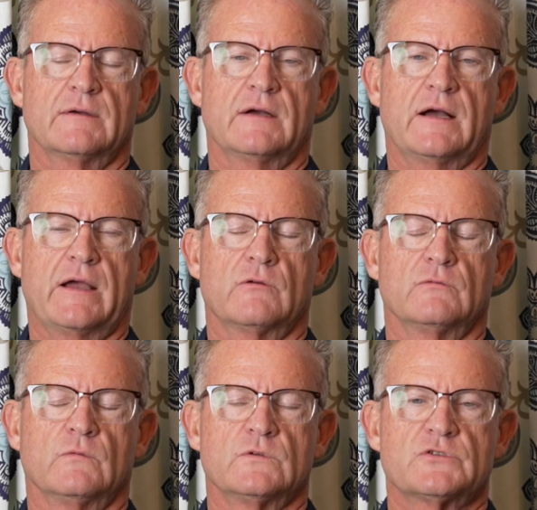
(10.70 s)
I
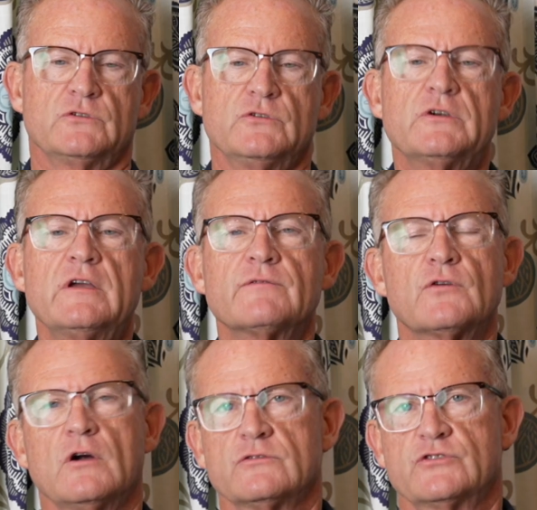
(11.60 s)
was looking
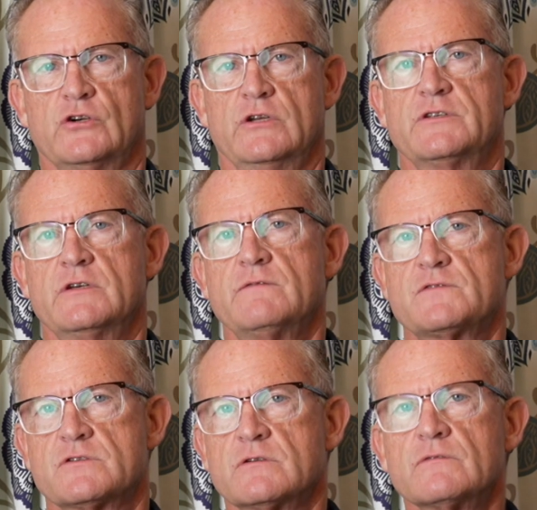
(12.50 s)
for
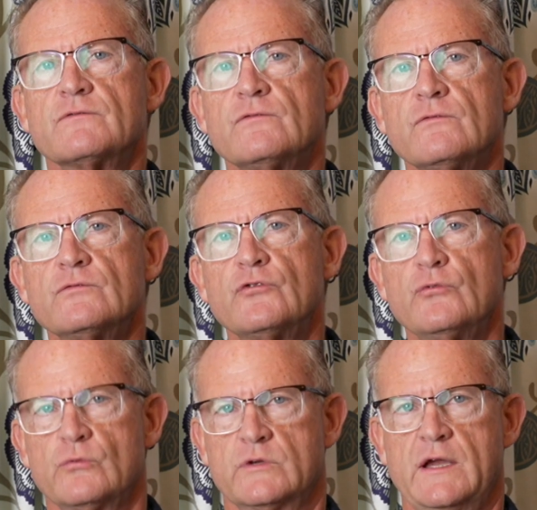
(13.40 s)
alternatives
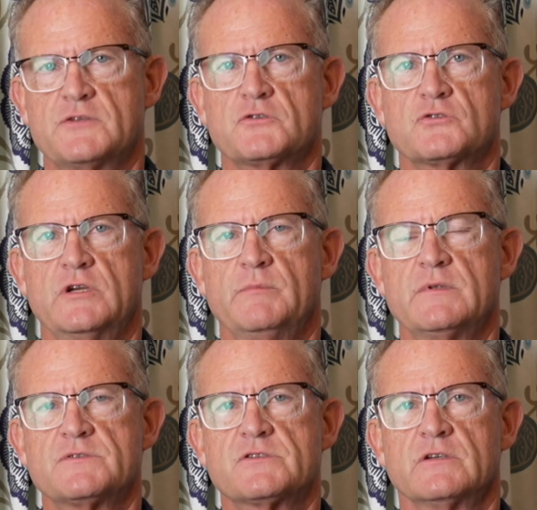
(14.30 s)
to cancer
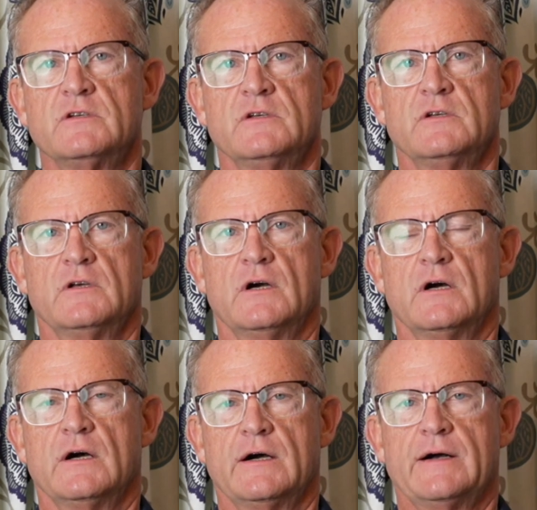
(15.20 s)
treatments.
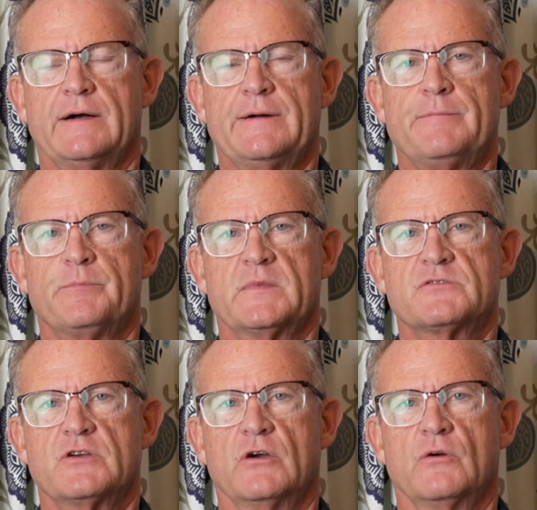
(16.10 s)

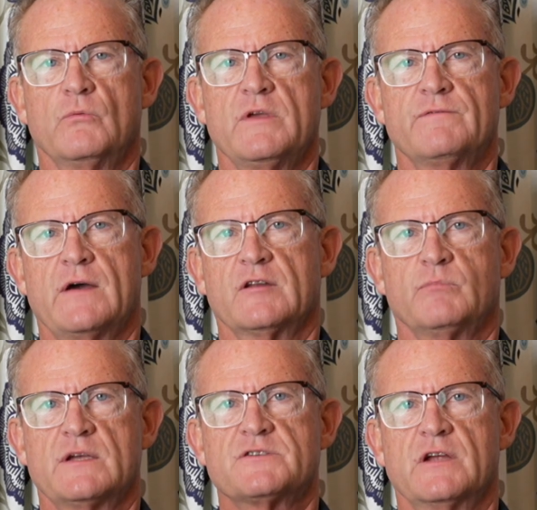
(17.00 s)
So we found a
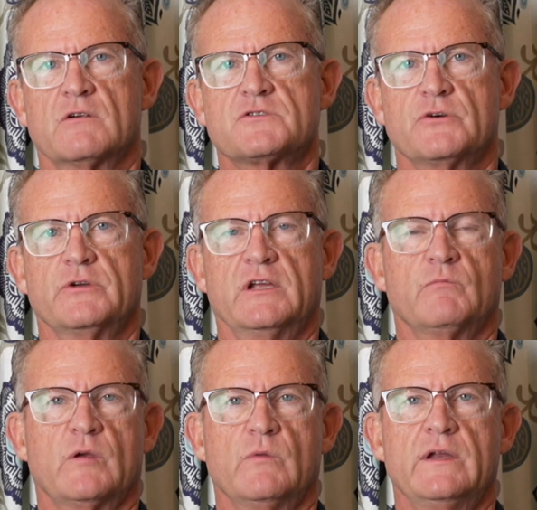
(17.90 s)
place in Arizona,
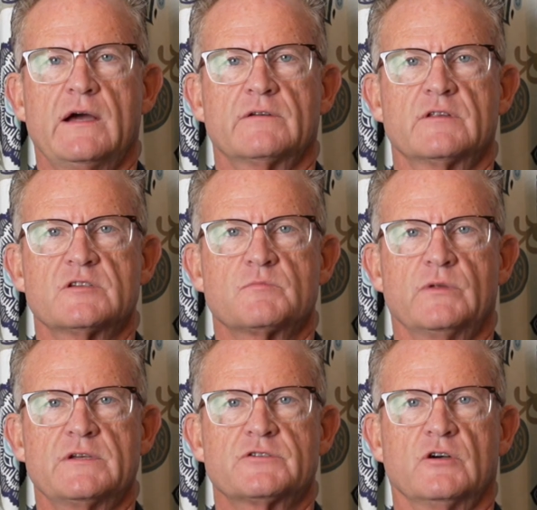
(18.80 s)
and we went out to this
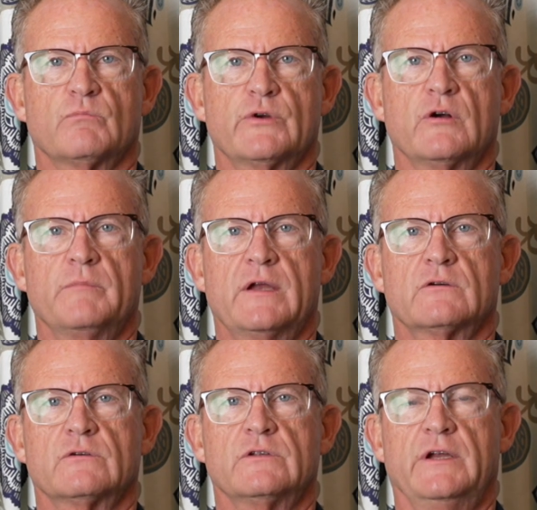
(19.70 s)
place called Brio
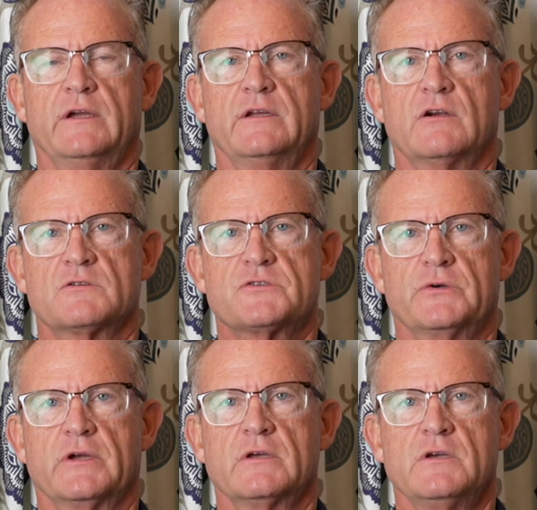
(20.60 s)
Medical Clinic in Arizona.